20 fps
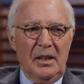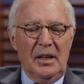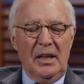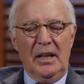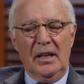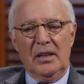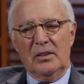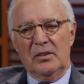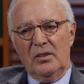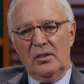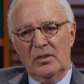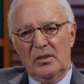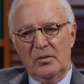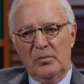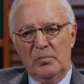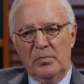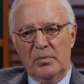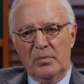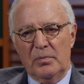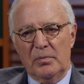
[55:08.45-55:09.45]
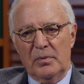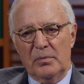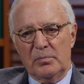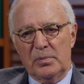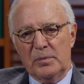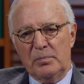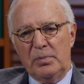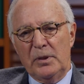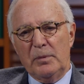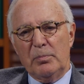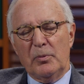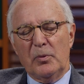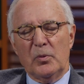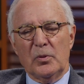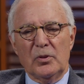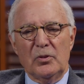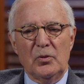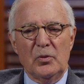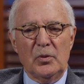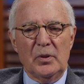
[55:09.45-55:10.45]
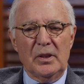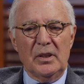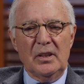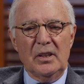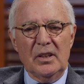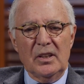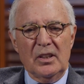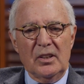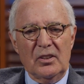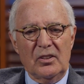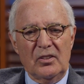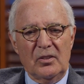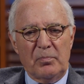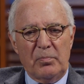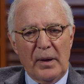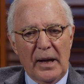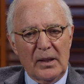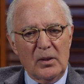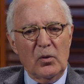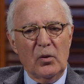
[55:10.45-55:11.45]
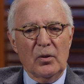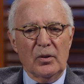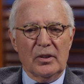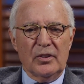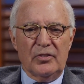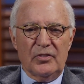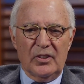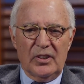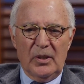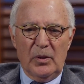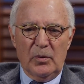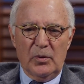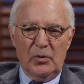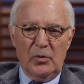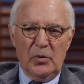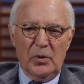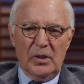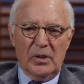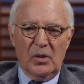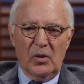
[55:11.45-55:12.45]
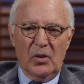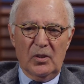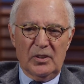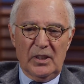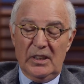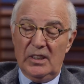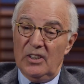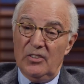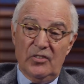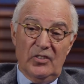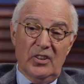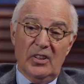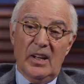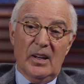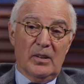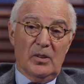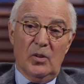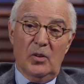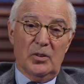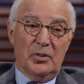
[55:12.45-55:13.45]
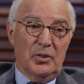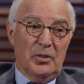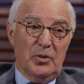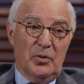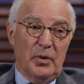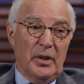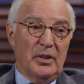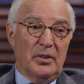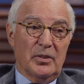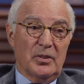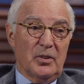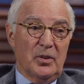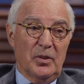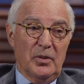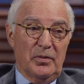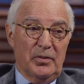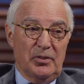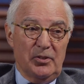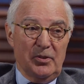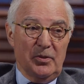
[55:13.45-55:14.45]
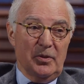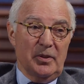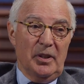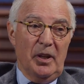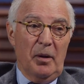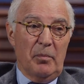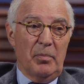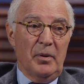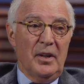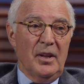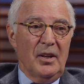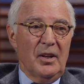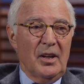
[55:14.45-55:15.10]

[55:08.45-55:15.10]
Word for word: and but people were doing the pylorus and they were doing along, and they still are along the greater curvature and up.